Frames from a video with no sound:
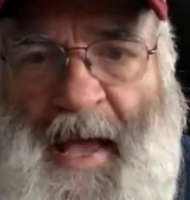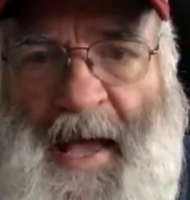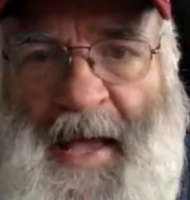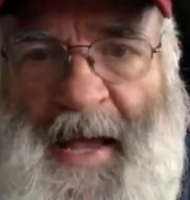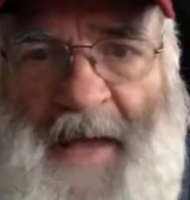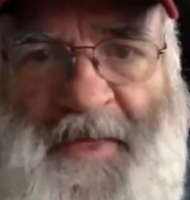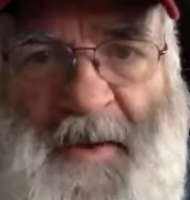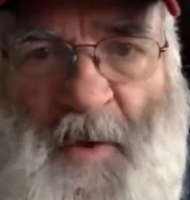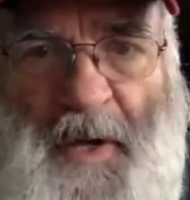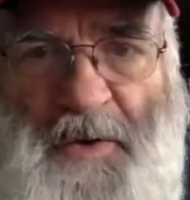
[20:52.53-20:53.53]
And I
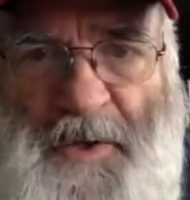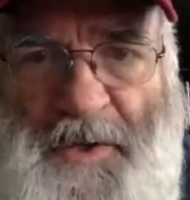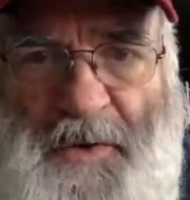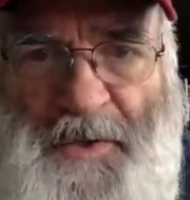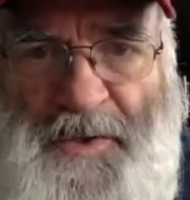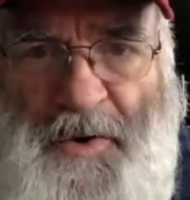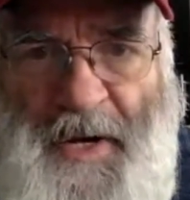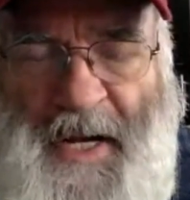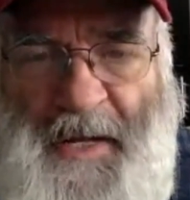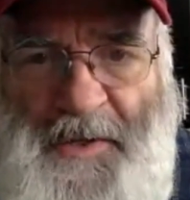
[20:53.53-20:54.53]
think what you could do is turn
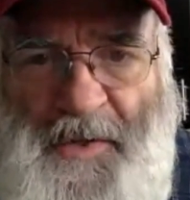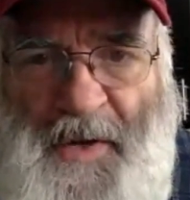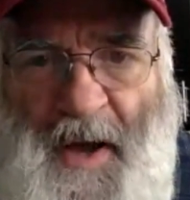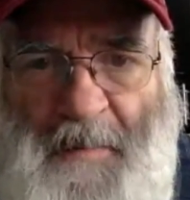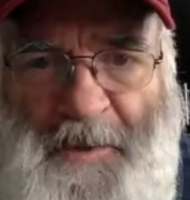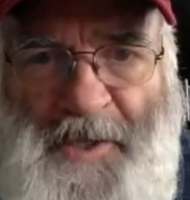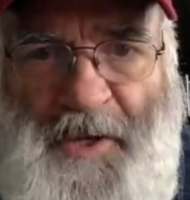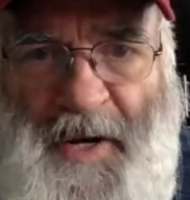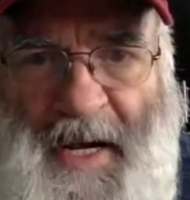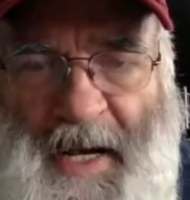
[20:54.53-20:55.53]
it into an
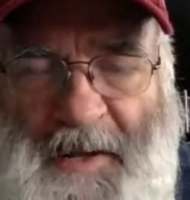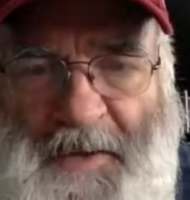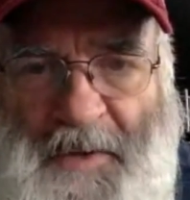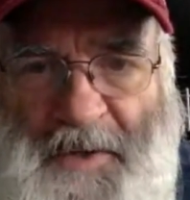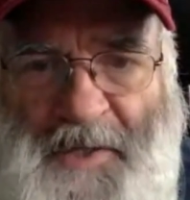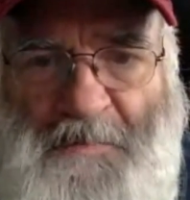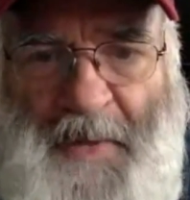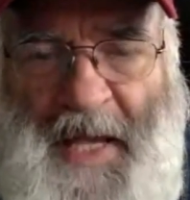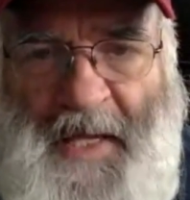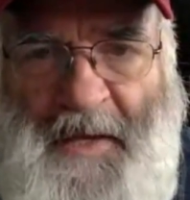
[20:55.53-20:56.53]
opportunity to
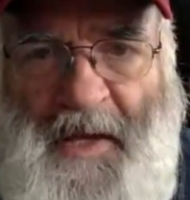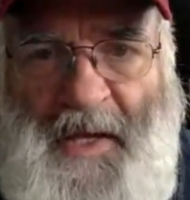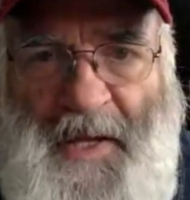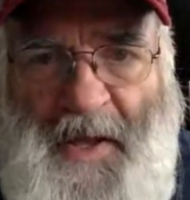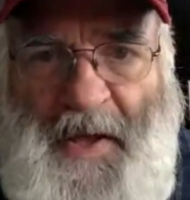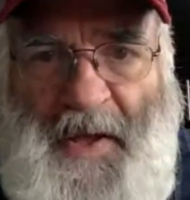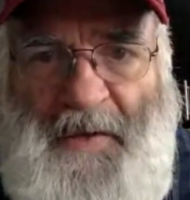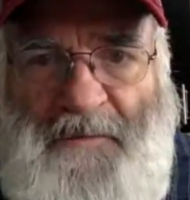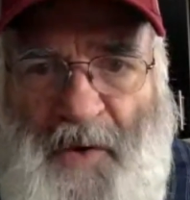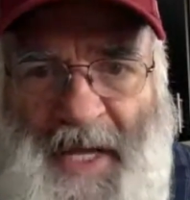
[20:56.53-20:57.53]
speak
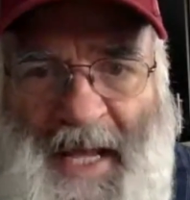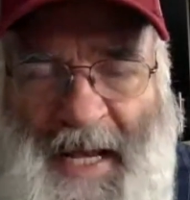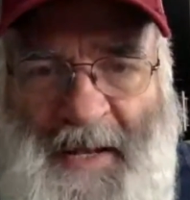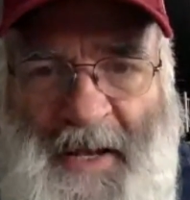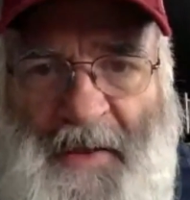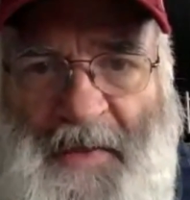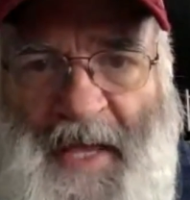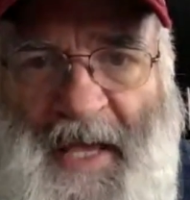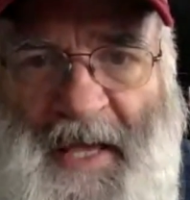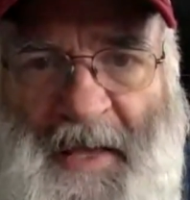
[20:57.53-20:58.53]
for getting
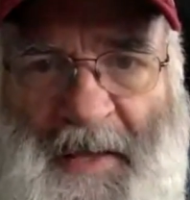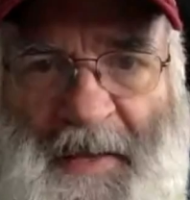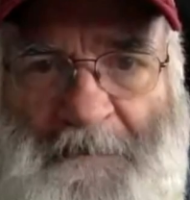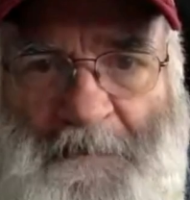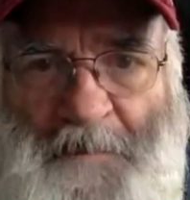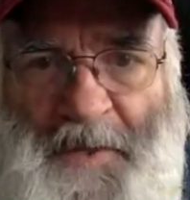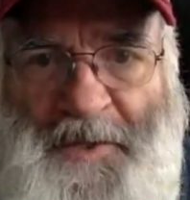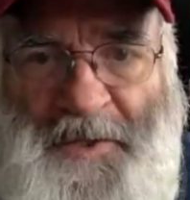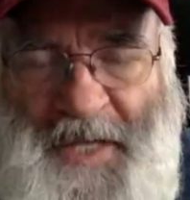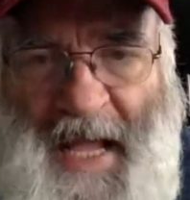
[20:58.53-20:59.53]
the
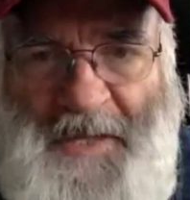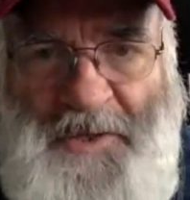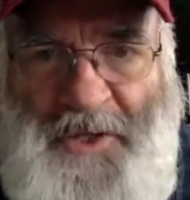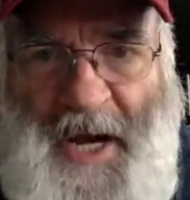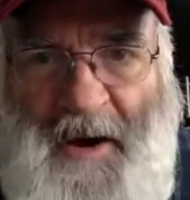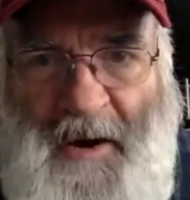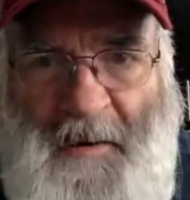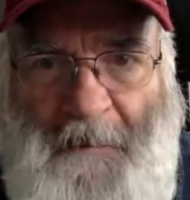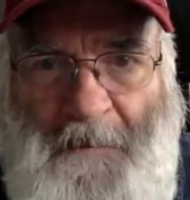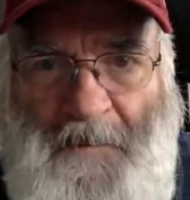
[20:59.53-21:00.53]
state
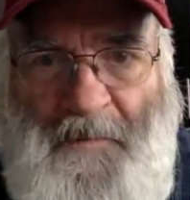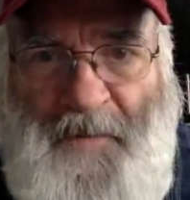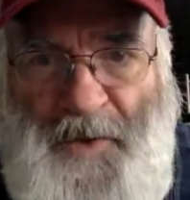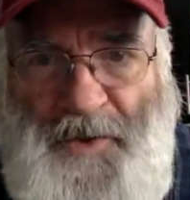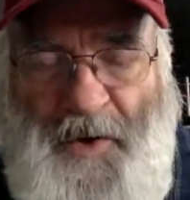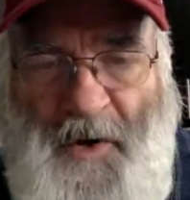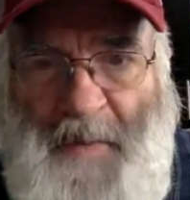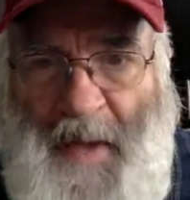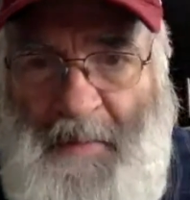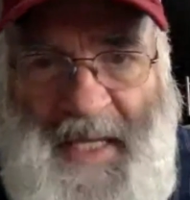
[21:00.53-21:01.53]
chair, for sure,
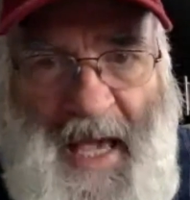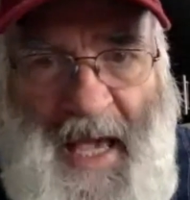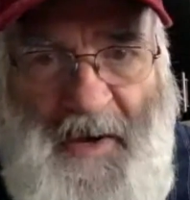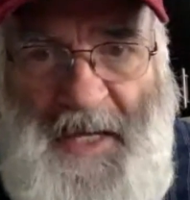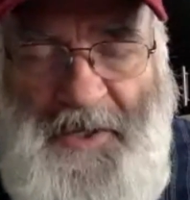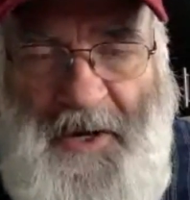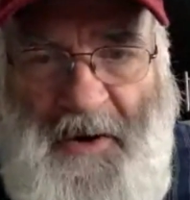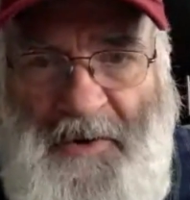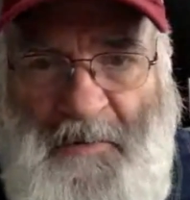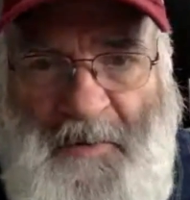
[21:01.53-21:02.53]
maybe the county chair
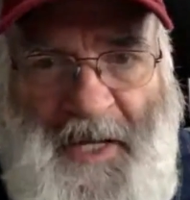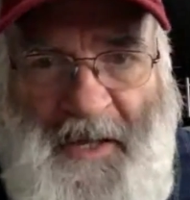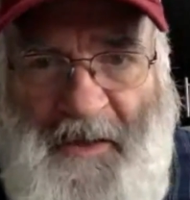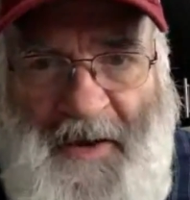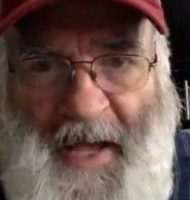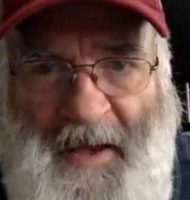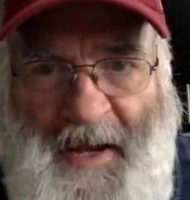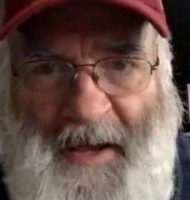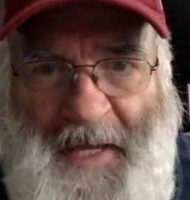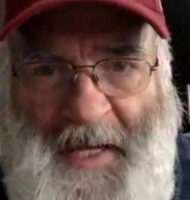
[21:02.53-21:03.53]
in your particular county
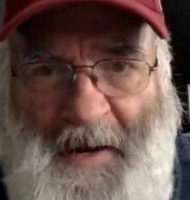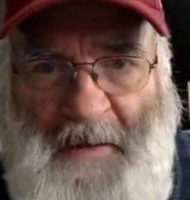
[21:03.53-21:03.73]
if they did a